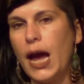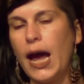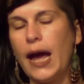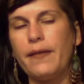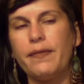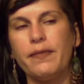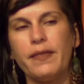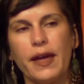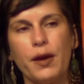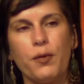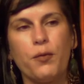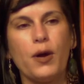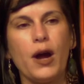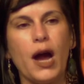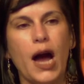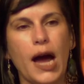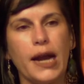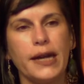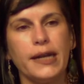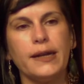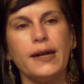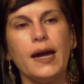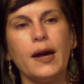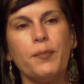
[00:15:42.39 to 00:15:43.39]
and they were
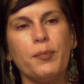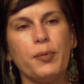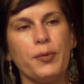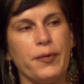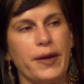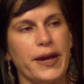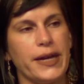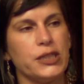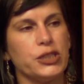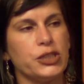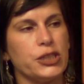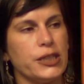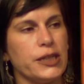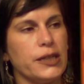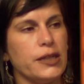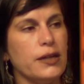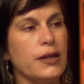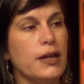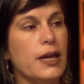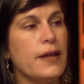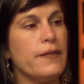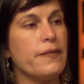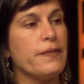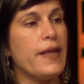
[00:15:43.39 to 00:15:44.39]
on an operation
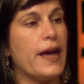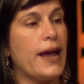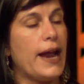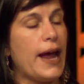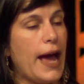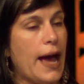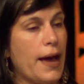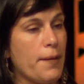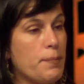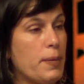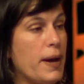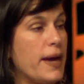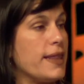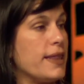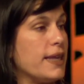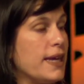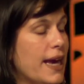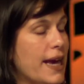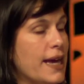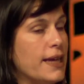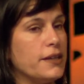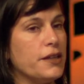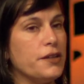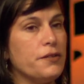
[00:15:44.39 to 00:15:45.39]
that by the
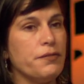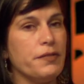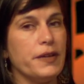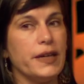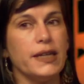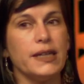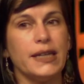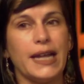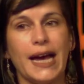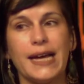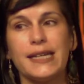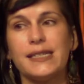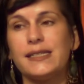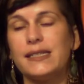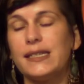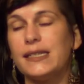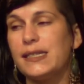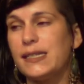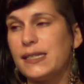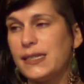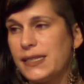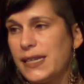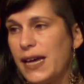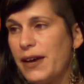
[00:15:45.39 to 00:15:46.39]
end of it
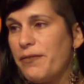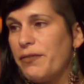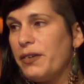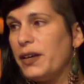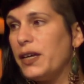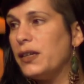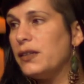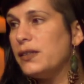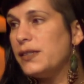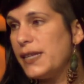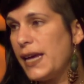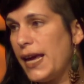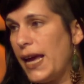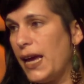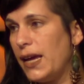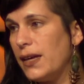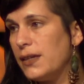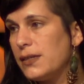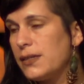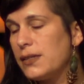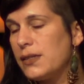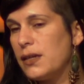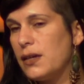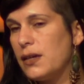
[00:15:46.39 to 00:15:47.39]
lasted 7 days.